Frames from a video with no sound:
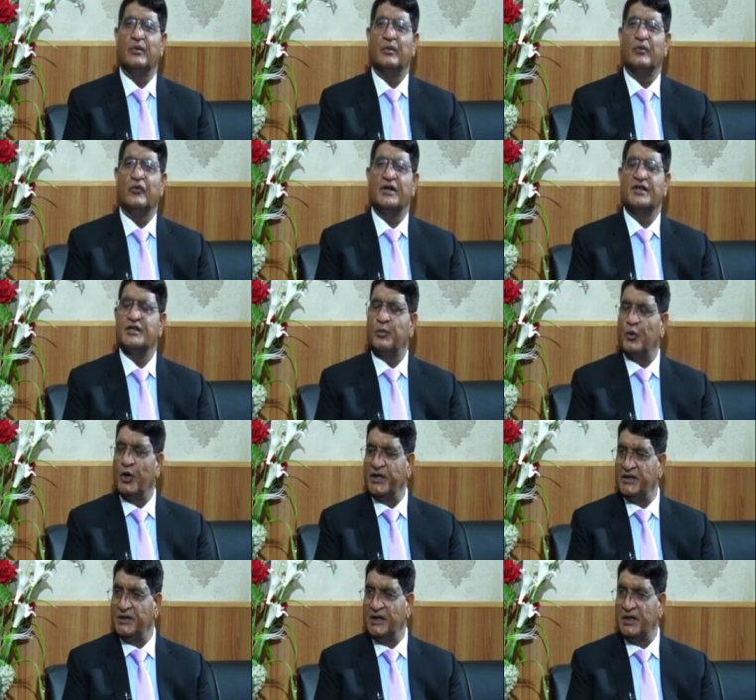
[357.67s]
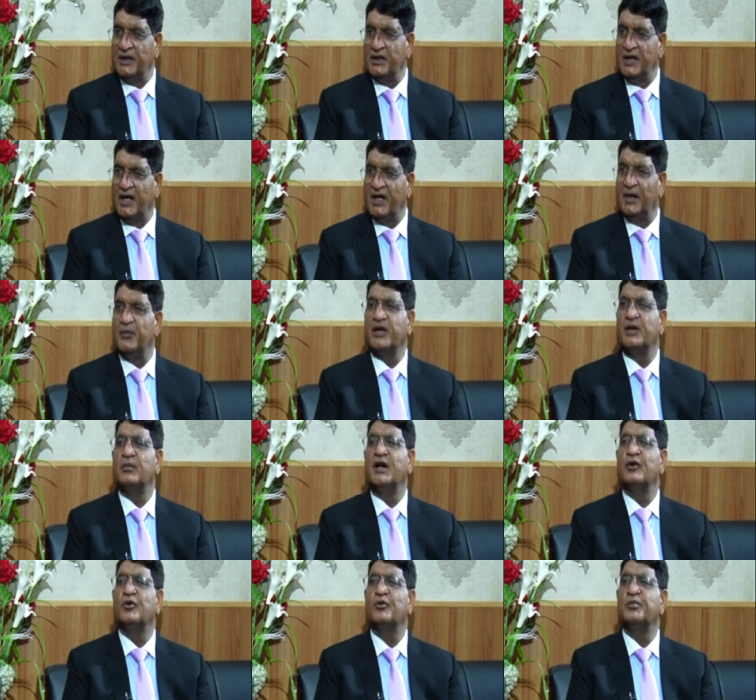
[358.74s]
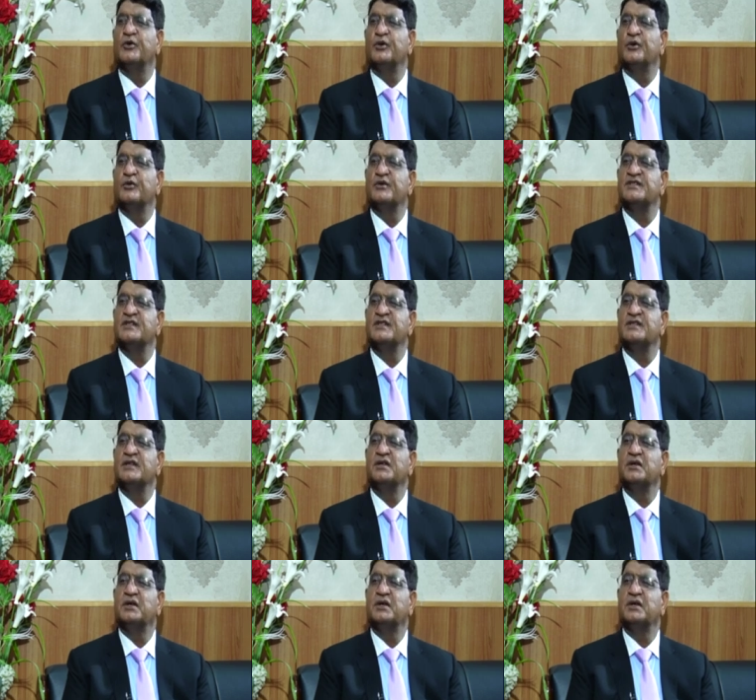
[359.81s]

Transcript: was appointed in Allama Iqbal Open University